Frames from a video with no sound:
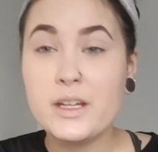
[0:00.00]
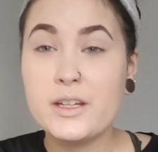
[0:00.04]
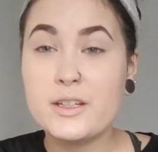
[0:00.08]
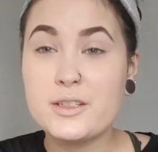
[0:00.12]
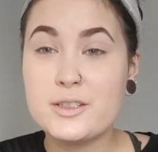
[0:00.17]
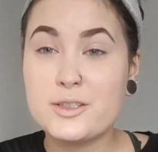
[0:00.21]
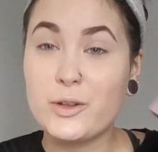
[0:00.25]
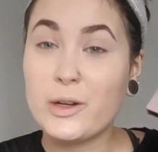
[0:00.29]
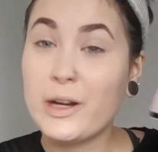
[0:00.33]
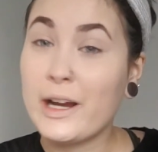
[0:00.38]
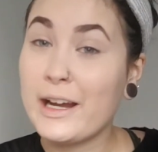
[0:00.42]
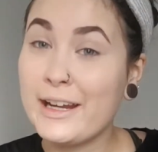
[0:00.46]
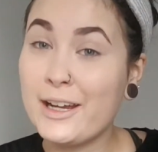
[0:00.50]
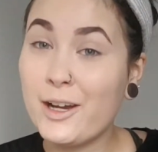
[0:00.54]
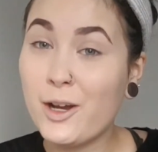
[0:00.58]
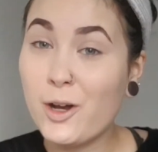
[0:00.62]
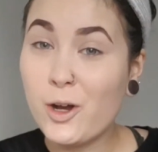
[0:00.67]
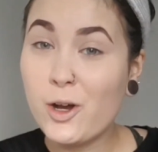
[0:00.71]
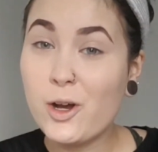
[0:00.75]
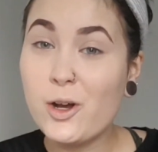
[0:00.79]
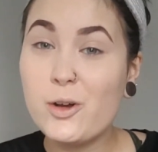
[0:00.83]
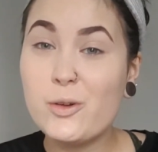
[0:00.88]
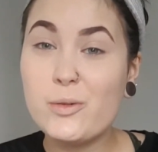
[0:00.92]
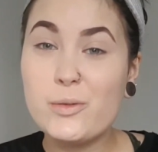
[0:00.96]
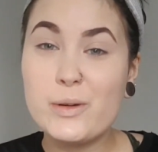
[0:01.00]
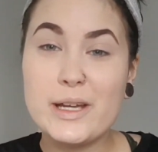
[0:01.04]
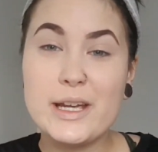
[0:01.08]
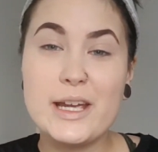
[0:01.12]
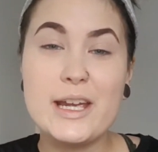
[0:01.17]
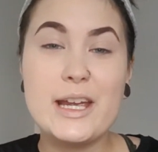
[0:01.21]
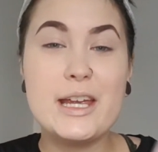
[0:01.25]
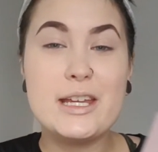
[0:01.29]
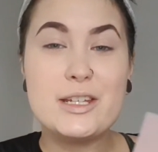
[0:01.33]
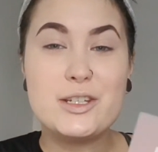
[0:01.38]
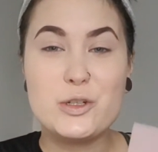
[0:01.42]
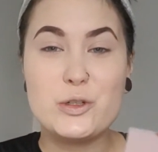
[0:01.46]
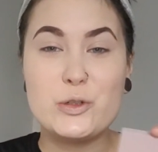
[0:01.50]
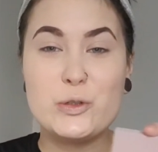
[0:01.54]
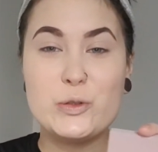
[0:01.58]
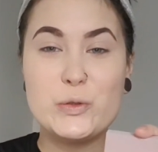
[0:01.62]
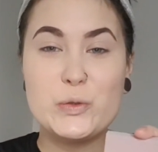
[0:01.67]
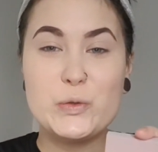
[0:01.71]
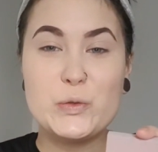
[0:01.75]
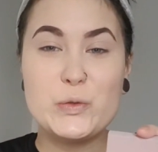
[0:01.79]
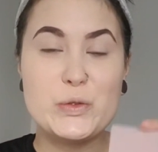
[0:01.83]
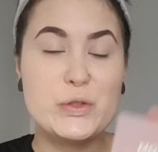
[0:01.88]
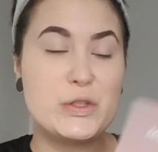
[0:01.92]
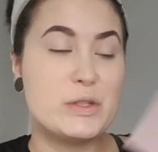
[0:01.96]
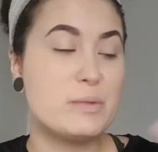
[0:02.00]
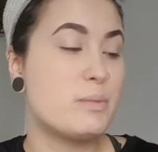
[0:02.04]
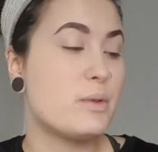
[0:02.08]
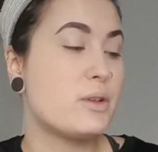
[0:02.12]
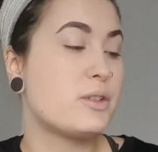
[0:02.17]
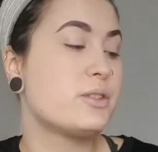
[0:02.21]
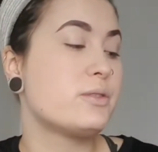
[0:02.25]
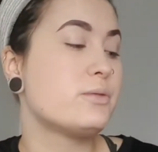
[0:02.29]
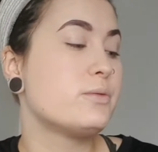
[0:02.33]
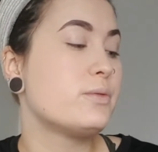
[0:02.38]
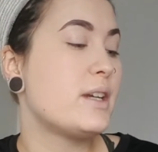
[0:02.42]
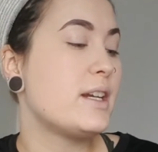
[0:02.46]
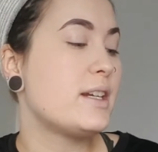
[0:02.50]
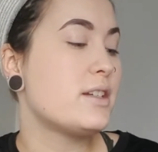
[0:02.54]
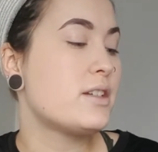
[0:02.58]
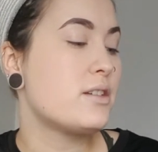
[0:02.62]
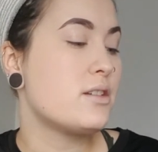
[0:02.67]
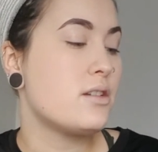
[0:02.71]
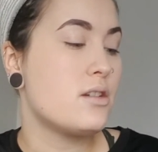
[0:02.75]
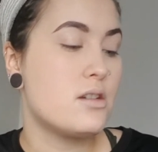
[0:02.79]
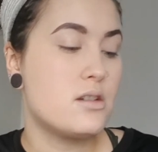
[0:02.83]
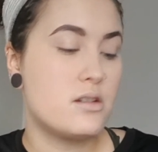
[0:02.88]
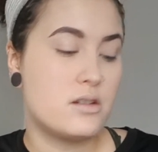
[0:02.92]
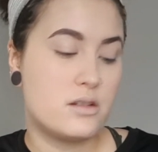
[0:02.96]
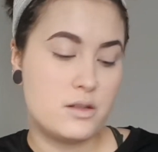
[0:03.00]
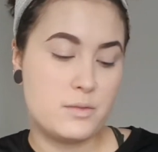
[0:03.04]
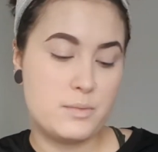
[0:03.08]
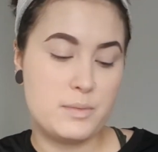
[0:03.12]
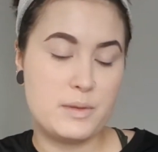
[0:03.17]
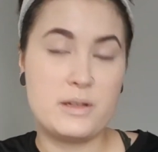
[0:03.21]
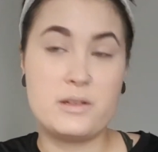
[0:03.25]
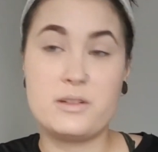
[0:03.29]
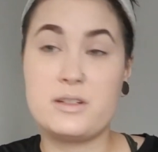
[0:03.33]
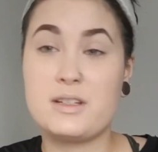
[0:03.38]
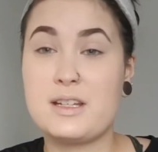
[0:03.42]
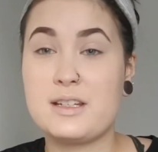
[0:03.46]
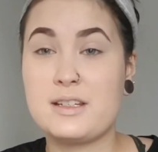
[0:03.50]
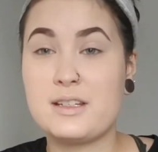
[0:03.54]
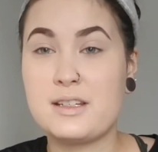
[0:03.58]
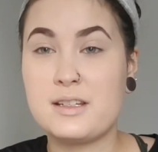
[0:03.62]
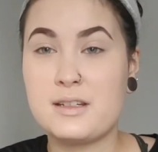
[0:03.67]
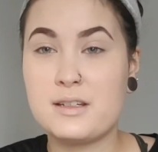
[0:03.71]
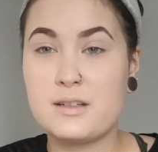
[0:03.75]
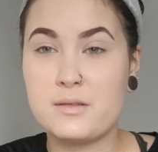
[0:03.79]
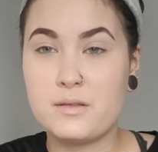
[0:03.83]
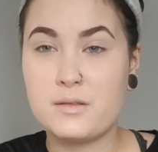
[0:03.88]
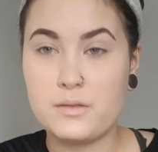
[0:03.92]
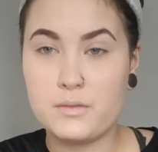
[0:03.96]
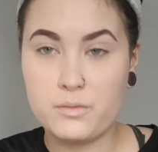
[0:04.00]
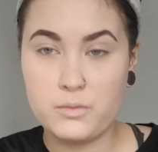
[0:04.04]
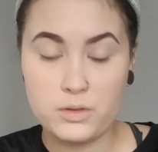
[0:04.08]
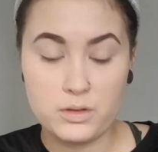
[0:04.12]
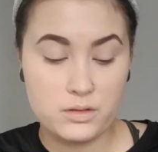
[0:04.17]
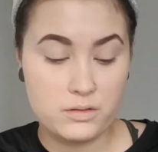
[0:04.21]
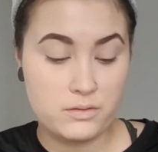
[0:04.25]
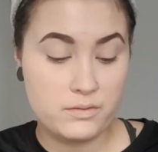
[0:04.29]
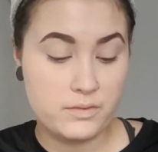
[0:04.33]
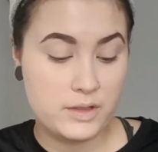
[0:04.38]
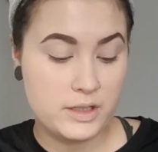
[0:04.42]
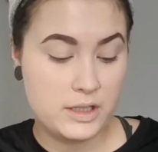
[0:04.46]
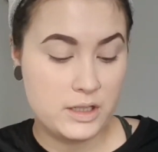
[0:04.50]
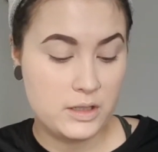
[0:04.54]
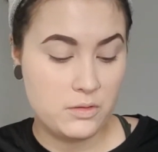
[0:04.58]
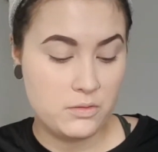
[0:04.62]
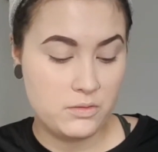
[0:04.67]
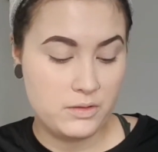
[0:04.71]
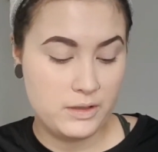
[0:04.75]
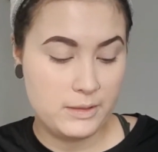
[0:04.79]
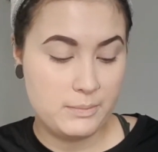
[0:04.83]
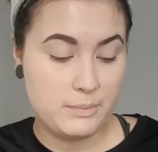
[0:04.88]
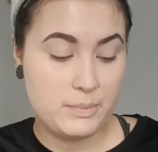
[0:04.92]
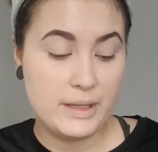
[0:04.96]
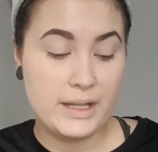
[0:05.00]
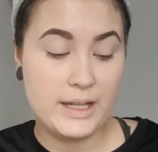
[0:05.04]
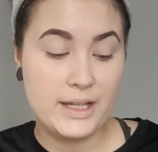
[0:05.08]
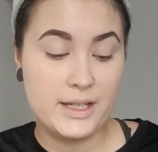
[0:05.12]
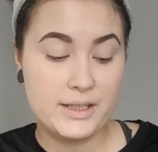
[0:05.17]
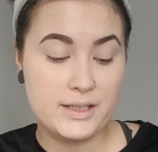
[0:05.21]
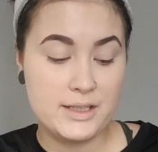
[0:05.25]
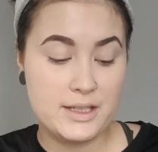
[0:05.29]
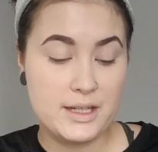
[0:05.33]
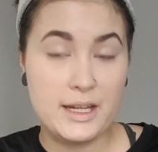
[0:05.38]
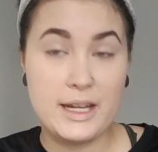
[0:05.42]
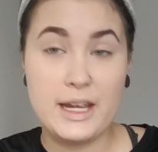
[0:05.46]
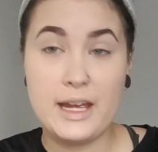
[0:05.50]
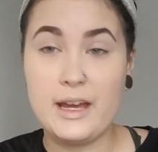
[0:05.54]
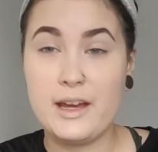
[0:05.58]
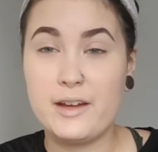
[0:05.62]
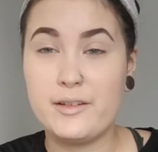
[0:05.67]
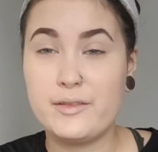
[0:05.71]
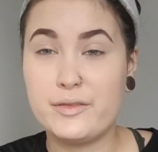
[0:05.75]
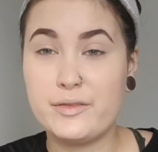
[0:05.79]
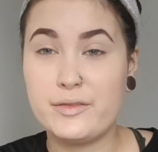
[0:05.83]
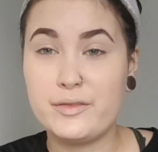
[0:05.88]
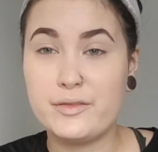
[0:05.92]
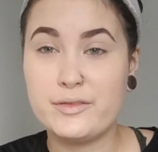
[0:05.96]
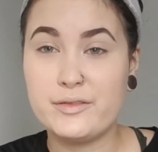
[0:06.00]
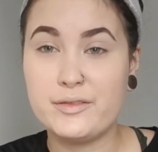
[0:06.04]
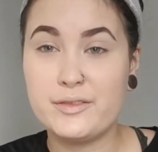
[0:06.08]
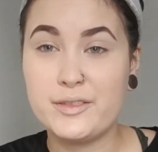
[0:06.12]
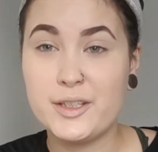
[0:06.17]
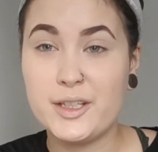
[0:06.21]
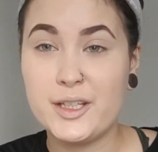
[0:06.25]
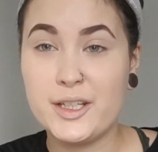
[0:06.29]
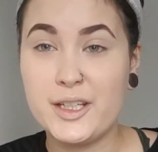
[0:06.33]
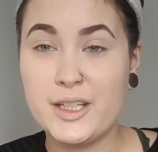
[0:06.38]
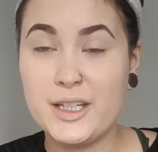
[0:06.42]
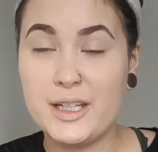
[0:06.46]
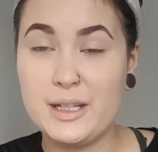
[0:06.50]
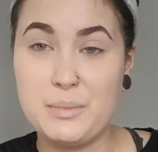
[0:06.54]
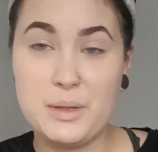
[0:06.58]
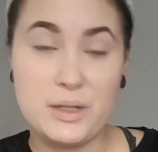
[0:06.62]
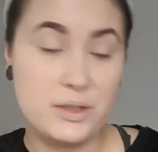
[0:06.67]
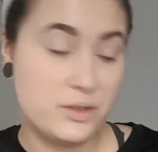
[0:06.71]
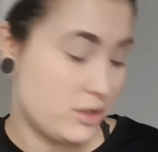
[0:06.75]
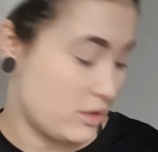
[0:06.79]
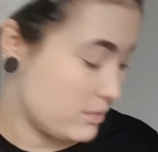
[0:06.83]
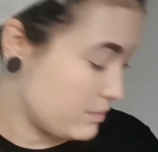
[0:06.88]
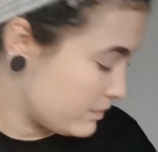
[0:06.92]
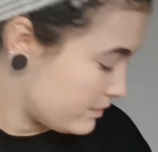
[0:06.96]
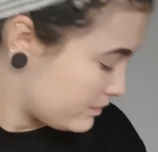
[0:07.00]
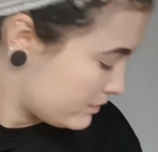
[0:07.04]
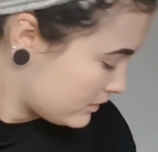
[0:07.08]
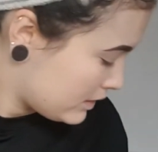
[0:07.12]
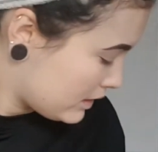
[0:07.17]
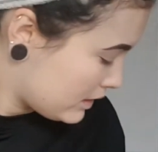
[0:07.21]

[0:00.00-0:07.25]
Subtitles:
so I always use Modern Renaissance because that's one of the only palettes I have in Belgium.